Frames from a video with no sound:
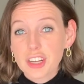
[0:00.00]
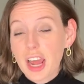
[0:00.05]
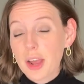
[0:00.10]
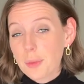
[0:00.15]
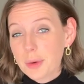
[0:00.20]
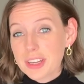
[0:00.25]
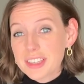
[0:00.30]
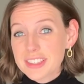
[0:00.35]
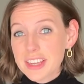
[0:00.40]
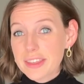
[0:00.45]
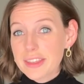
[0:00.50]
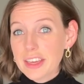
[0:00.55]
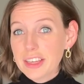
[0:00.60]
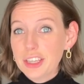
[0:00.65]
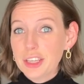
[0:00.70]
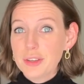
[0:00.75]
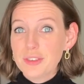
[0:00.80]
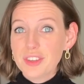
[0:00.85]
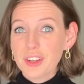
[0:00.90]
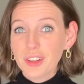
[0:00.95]
I want to say
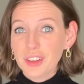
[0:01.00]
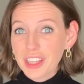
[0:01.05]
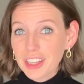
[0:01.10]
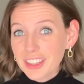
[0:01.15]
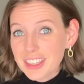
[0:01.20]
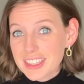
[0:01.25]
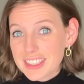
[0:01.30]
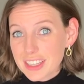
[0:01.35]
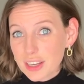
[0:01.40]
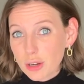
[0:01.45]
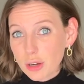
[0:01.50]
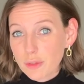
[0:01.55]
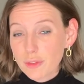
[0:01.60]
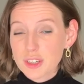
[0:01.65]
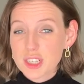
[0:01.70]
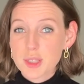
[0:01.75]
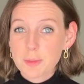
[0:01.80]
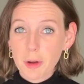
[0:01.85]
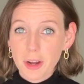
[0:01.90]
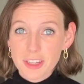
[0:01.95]
thank you to Lily Silk for
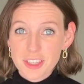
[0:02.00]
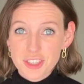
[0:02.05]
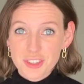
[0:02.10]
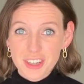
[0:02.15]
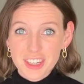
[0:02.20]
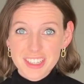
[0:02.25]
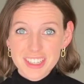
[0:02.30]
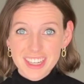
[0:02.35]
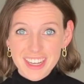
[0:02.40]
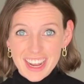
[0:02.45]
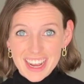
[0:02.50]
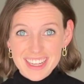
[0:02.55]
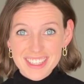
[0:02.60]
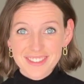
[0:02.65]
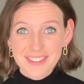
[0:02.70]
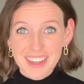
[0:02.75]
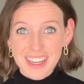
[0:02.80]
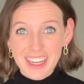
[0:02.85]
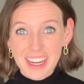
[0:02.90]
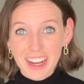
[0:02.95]
sponsoring today's
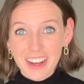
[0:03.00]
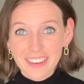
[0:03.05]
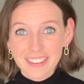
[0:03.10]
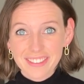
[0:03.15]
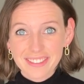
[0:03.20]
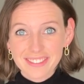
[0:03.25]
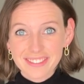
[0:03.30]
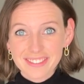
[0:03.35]
video.